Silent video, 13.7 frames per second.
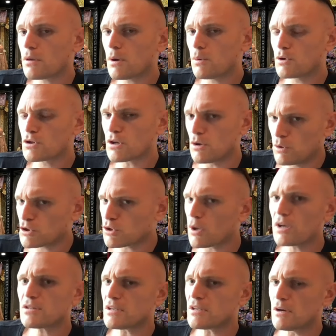It was it was
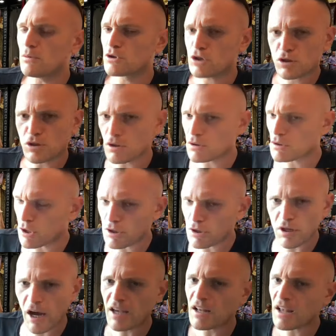crazy. It was just the the
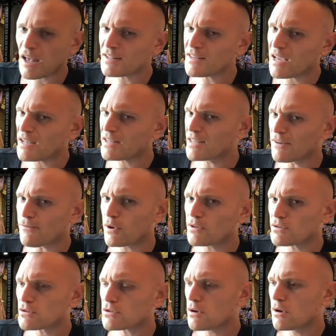night and day
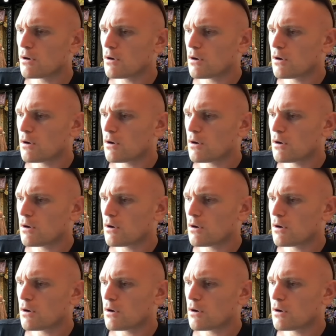difference